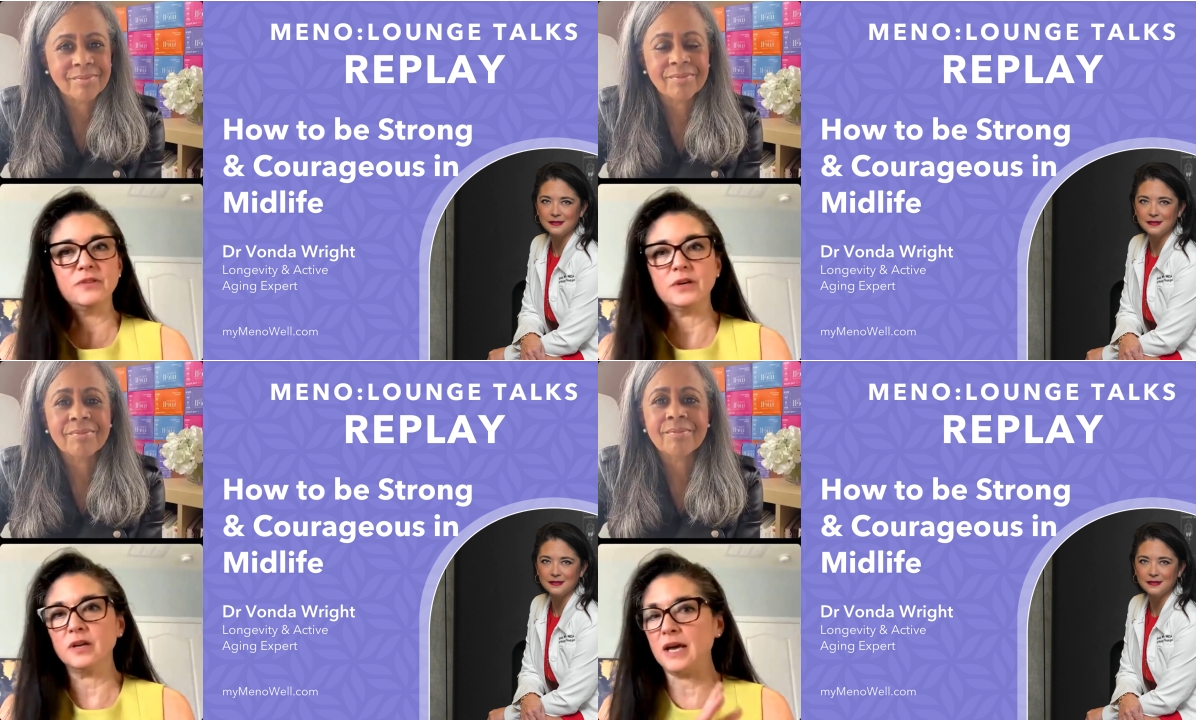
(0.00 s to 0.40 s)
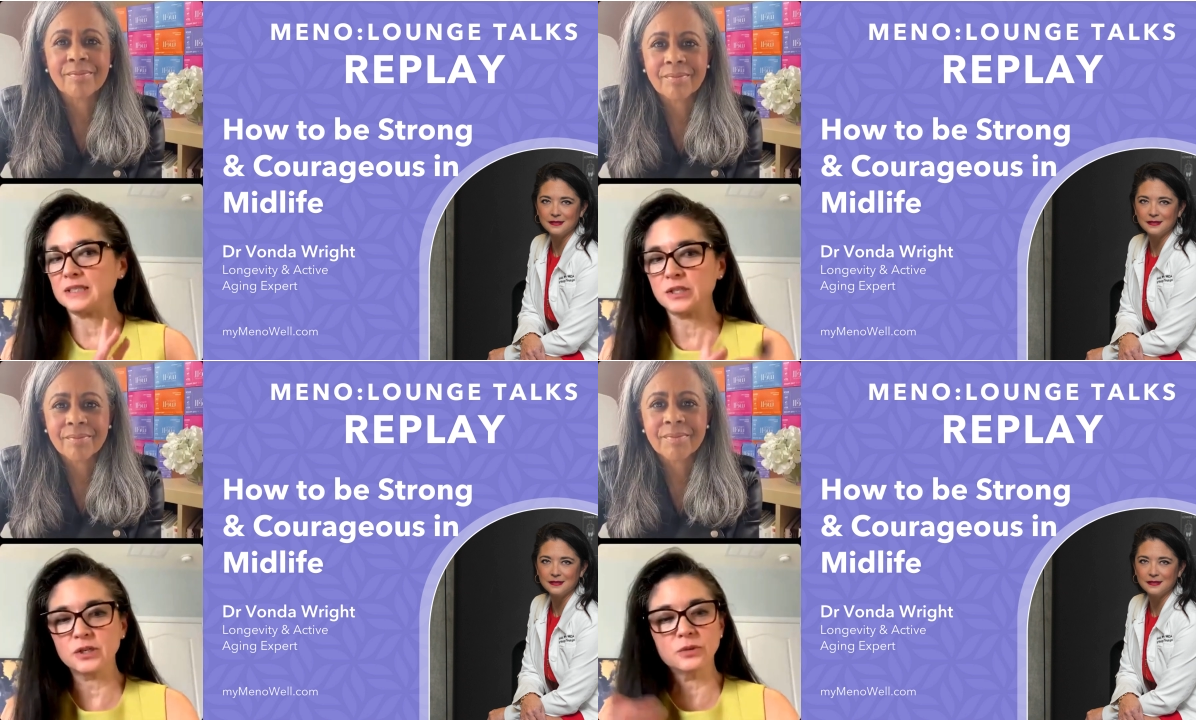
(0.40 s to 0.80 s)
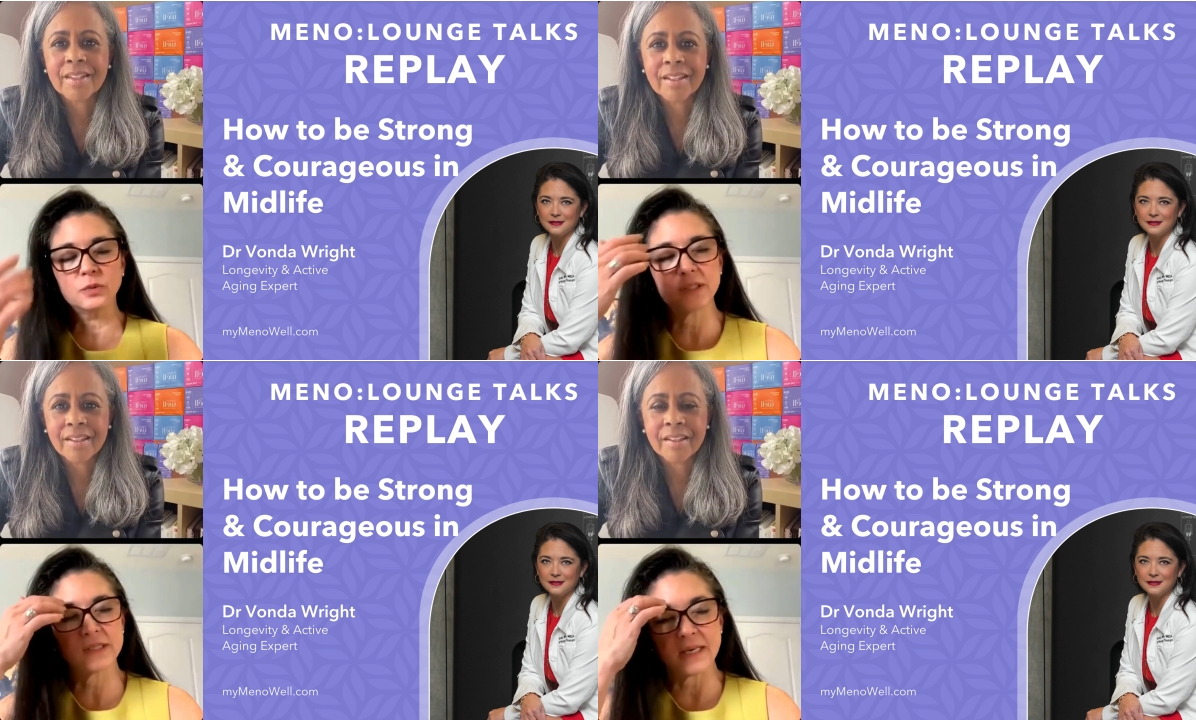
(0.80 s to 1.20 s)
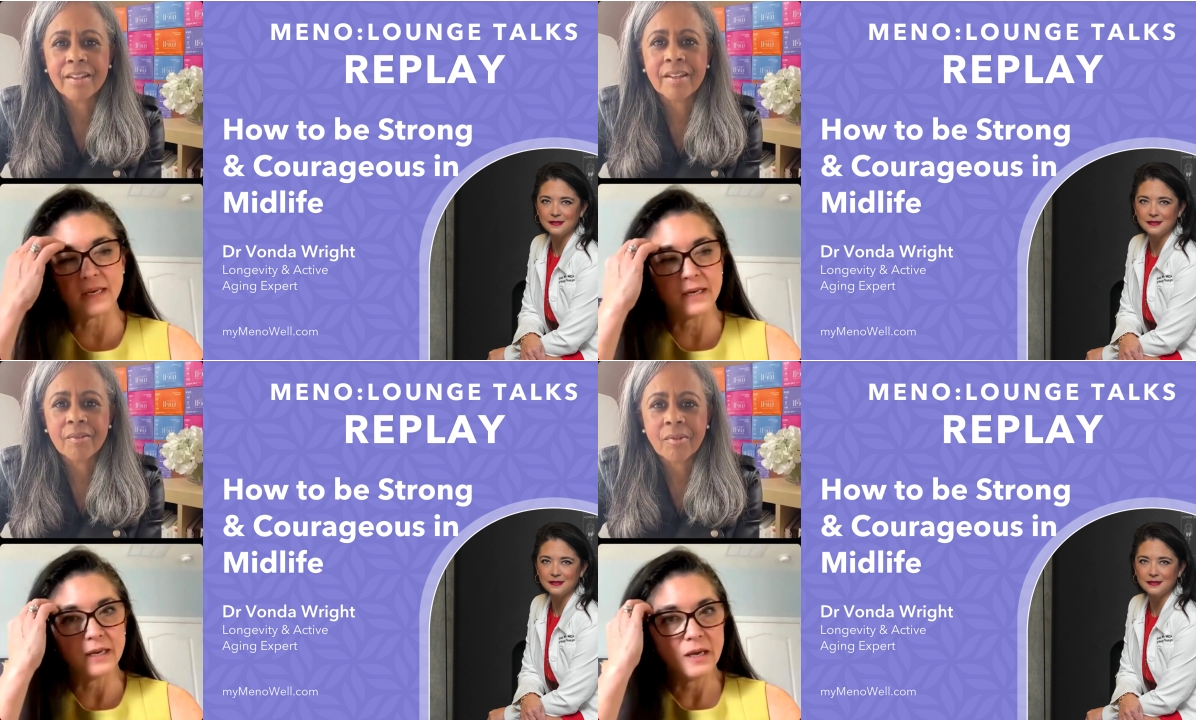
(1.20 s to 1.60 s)
Speaker 1: There are lots of good ones
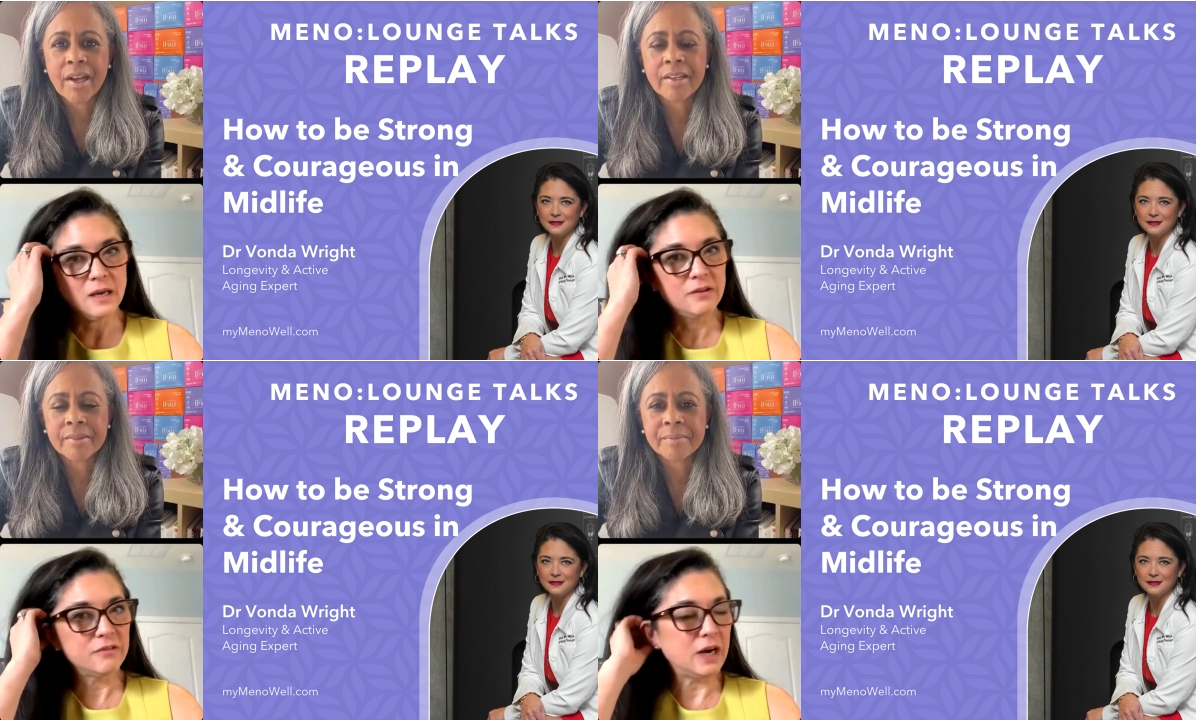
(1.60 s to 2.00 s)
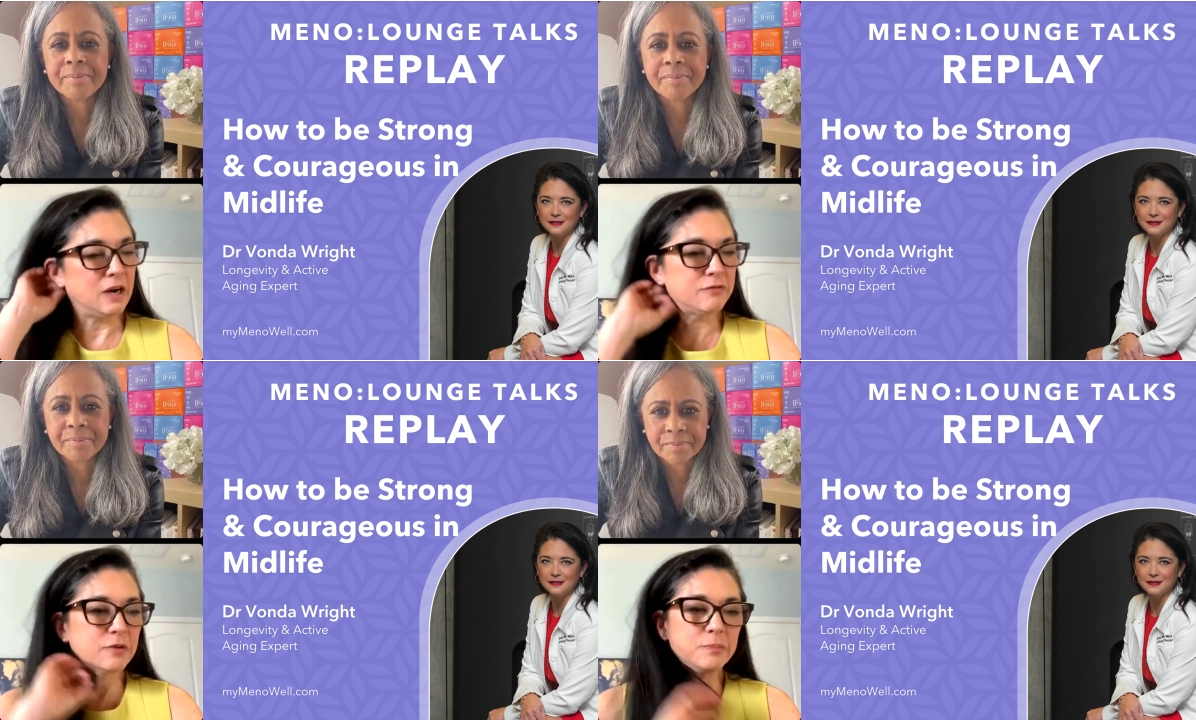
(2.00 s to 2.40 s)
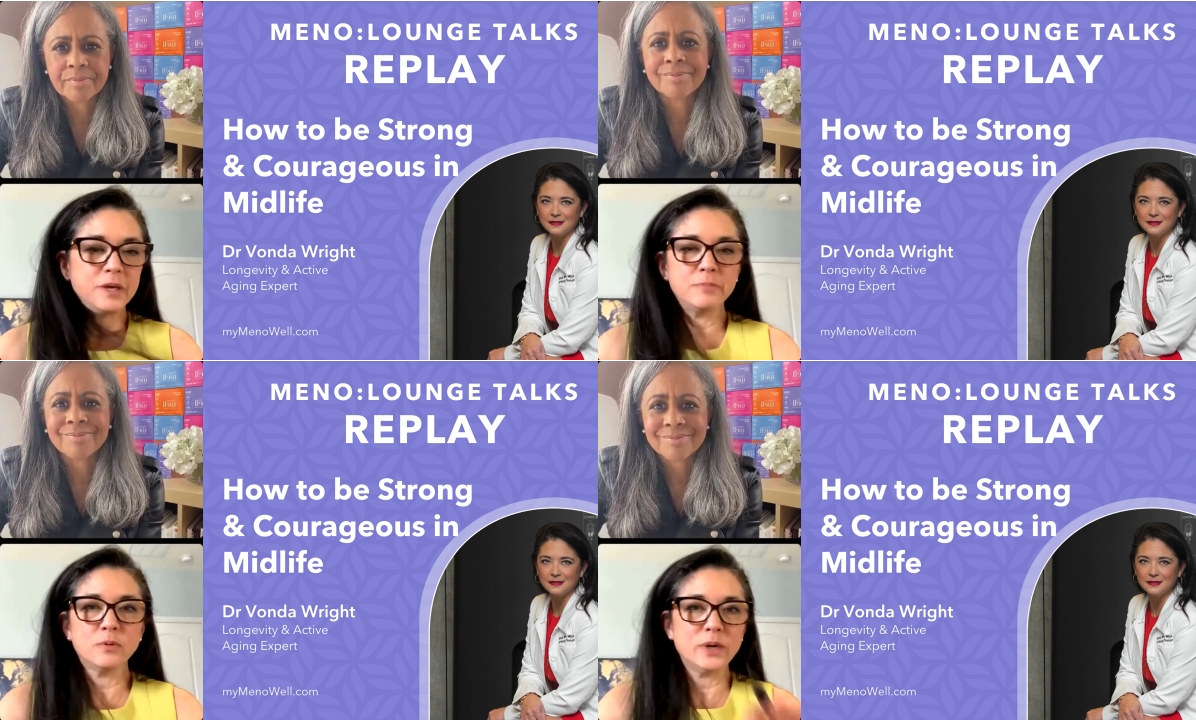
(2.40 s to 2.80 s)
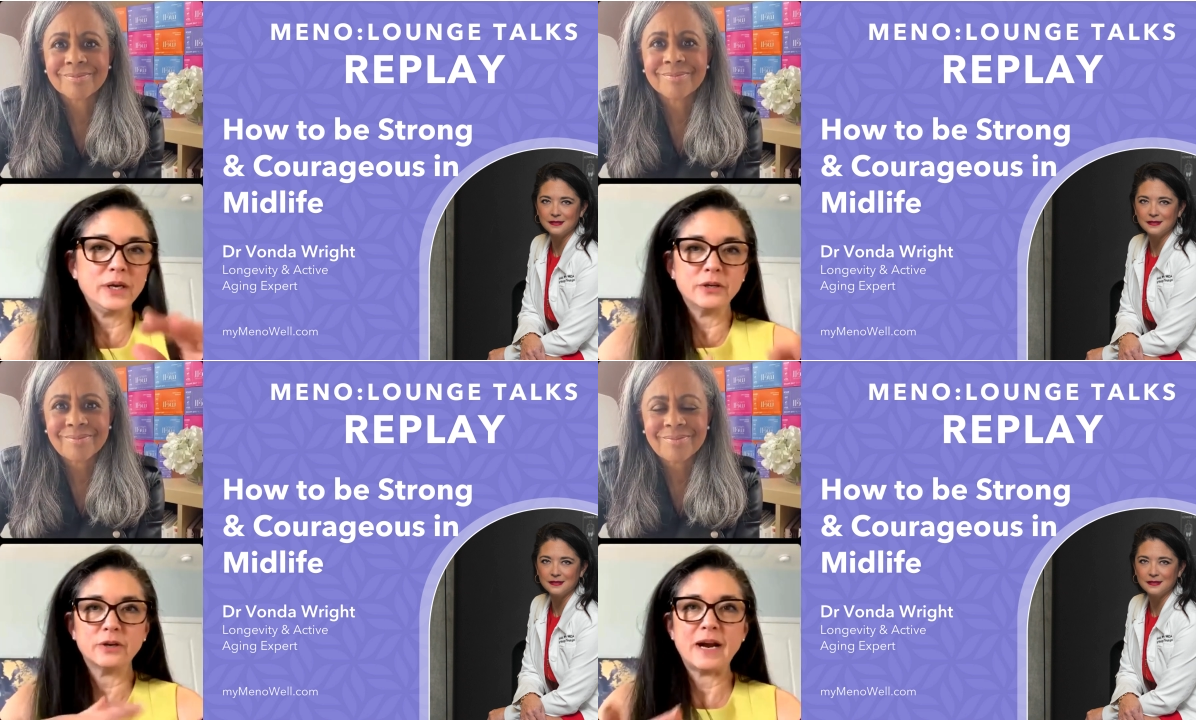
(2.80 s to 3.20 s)
that uh, from people we
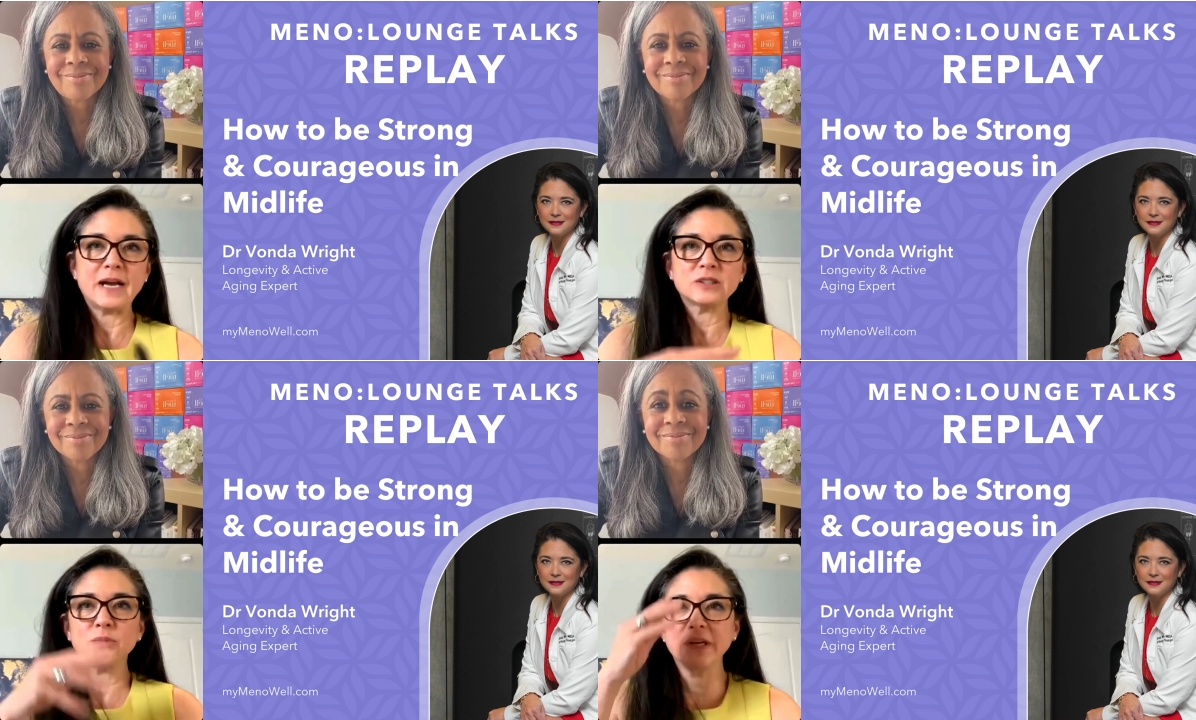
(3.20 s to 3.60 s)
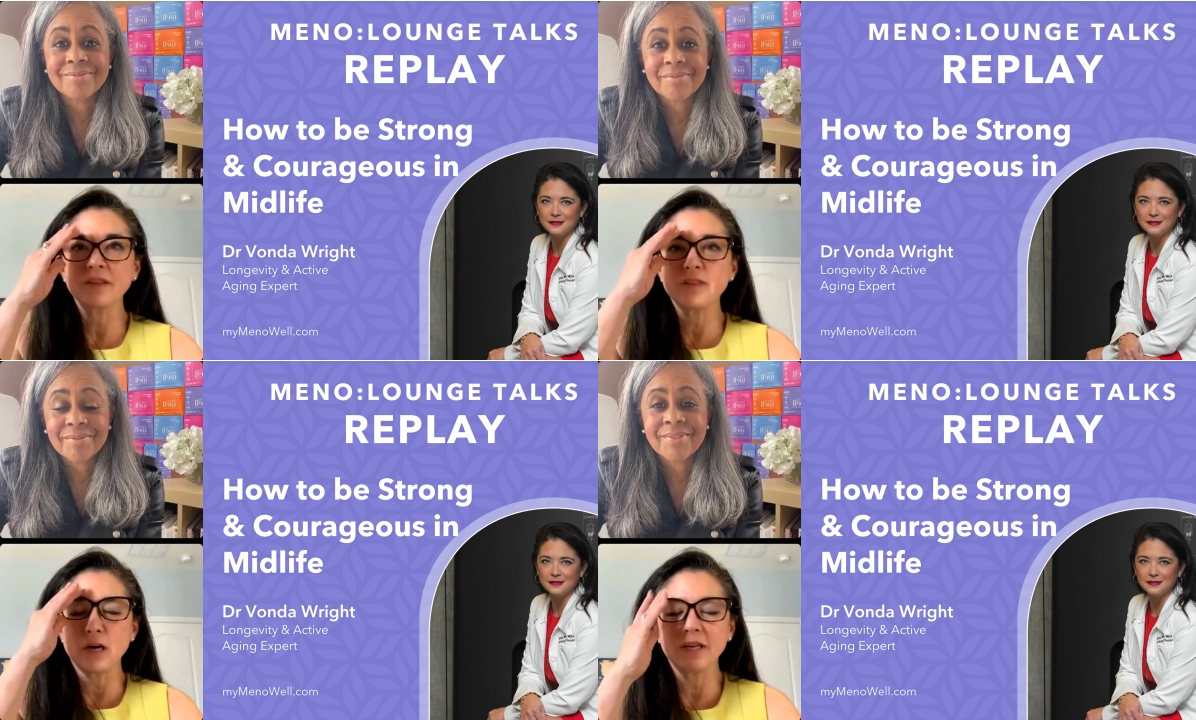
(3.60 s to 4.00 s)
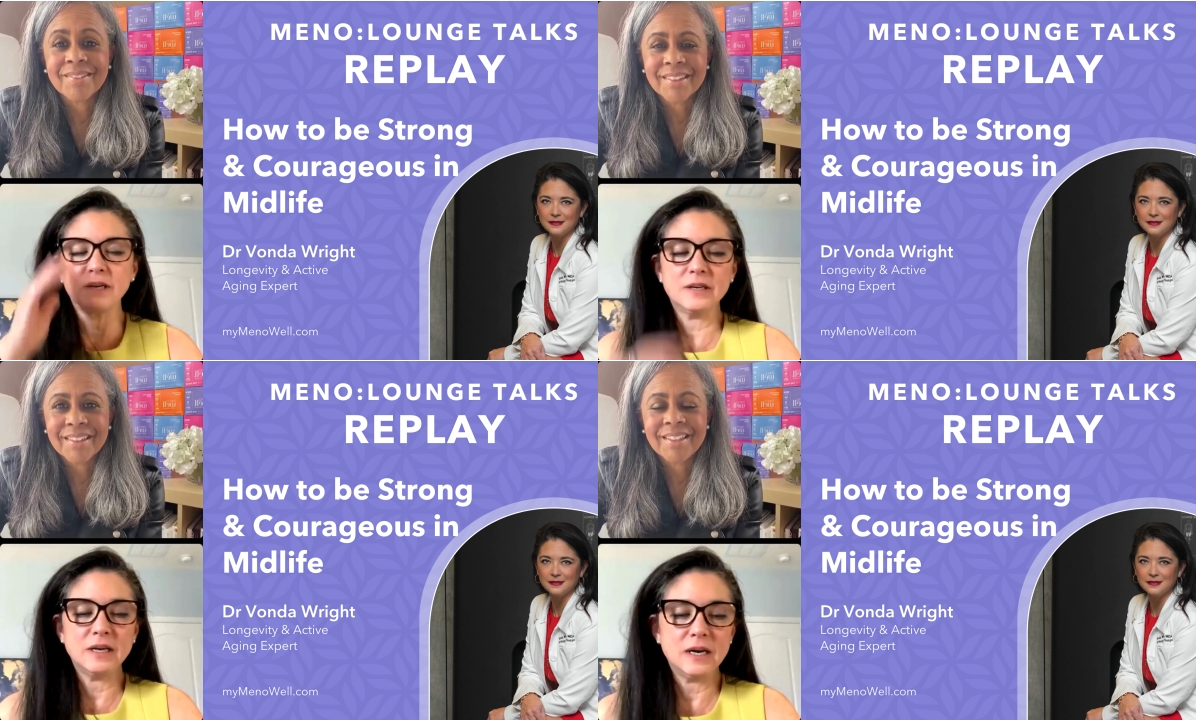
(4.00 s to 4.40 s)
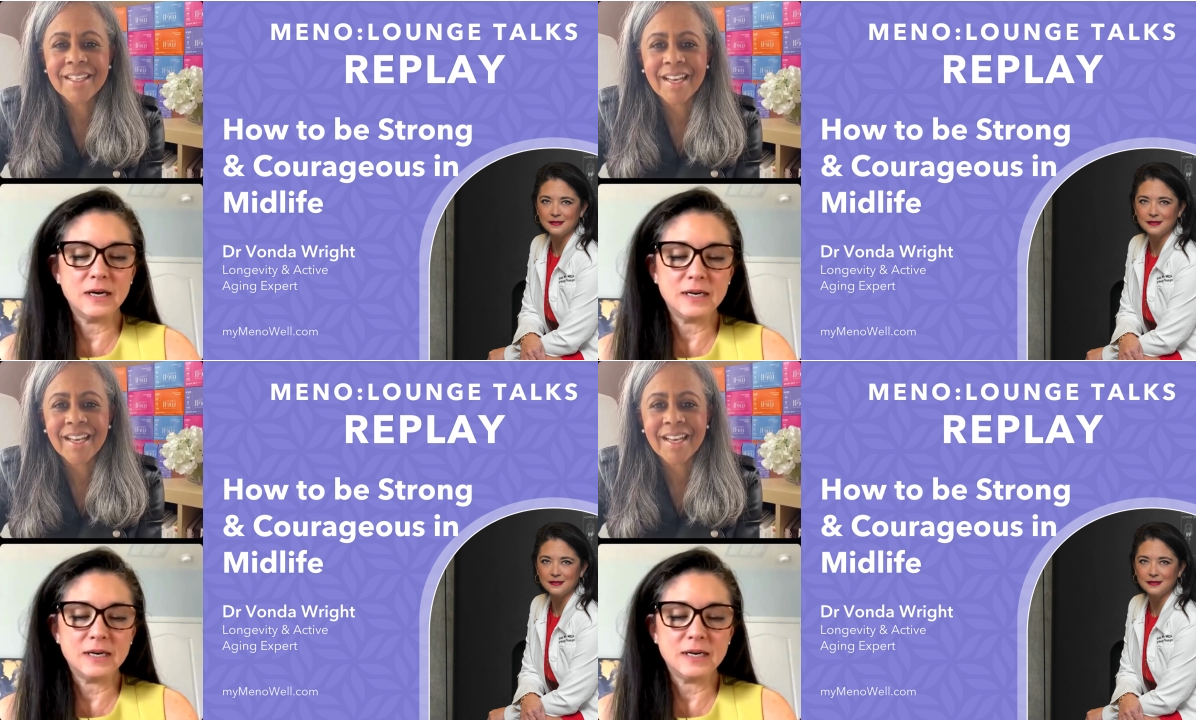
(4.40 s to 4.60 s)
interact with on yeah.